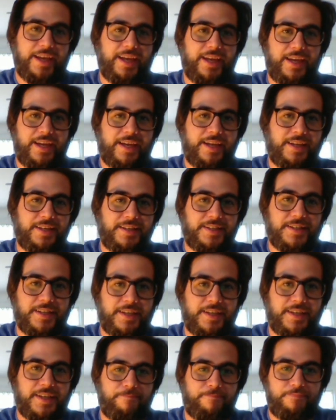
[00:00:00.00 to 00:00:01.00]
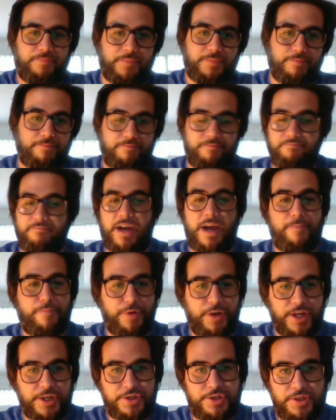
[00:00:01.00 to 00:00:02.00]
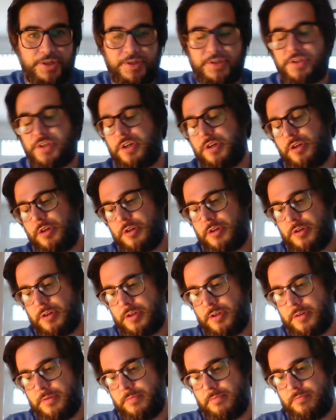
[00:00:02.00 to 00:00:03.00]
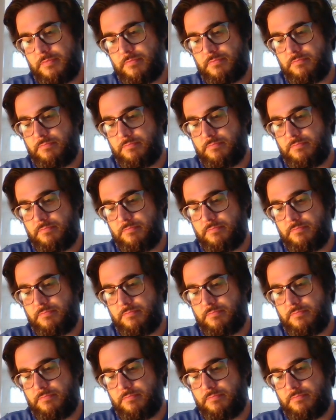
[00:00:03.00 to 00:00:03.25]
And um, my predictions are